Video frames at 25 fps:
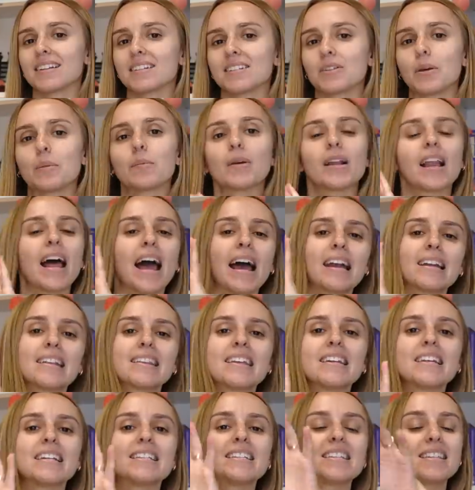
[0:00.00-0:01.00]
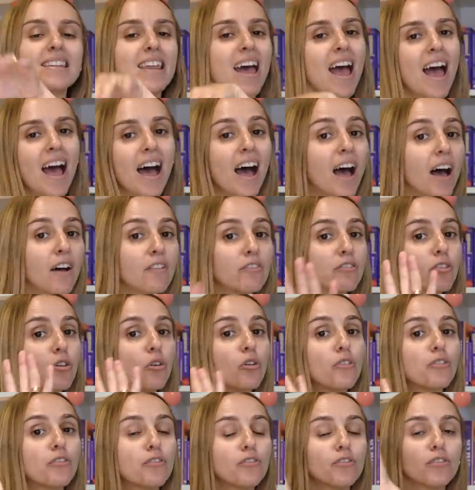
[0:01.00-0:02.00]
So I'm glad that it's there
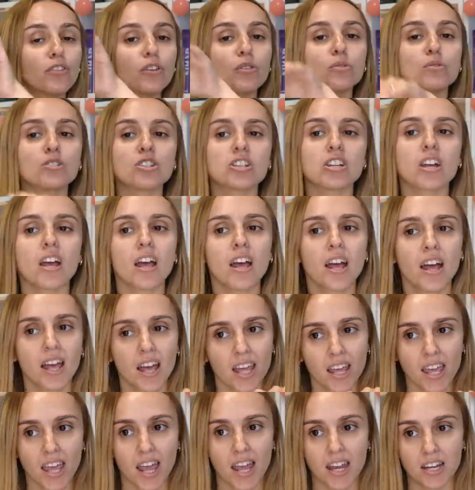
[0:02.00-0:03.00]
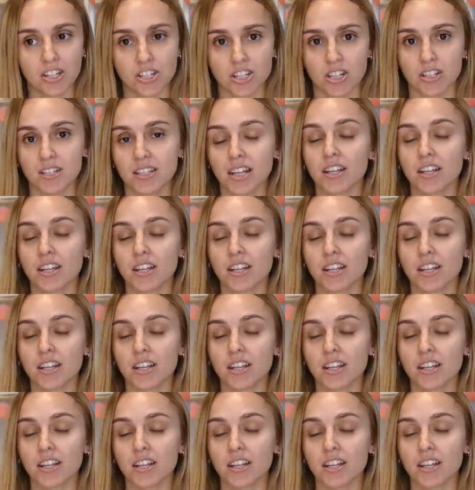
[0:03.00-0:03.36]
for future occasions.